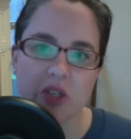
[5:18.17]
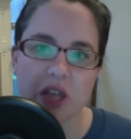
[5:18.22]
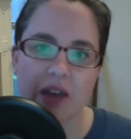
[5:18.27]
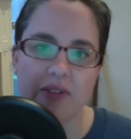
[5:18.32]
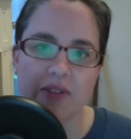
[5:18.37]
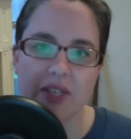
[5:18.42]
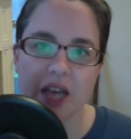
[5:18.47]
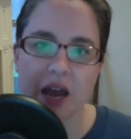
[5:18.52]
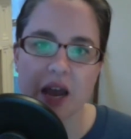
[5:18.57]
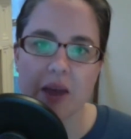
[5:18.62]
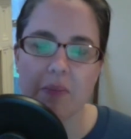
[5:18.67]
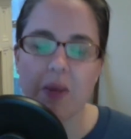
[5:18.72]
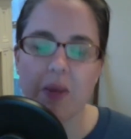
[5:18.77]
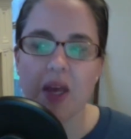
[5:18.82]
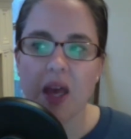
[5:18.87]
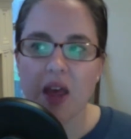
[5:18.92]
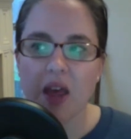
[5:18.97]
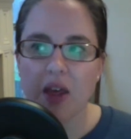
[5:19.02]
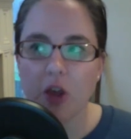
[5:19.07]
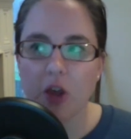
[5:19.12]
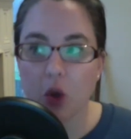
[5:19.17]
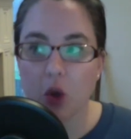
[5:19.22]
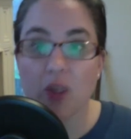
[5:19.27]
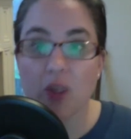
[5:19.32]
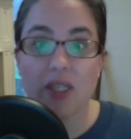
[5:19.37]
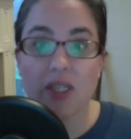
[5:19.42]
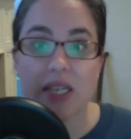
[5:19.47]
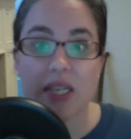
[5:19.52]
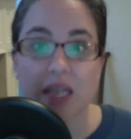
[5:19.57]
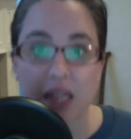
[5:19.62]
lifetime, you would
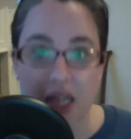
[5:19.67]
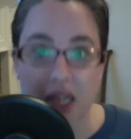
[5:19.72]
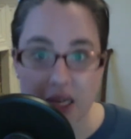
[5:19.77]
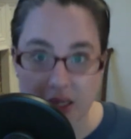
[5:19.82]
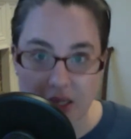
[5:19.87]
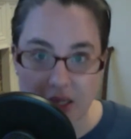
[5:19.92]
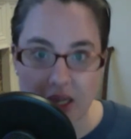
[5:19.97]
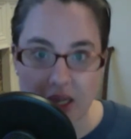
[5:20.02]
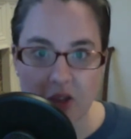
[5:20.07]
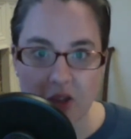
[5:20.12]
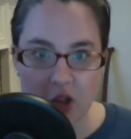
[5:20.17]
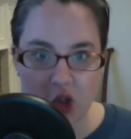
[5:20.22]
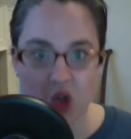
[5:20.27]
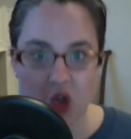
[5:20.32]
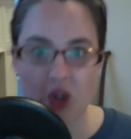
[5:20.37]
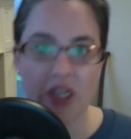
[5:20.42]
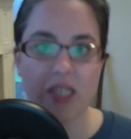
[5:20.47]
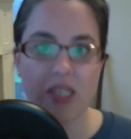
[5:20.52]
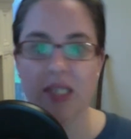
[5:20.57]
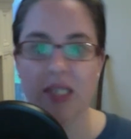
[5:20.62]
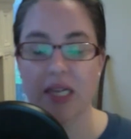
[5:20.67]
see these in the streets.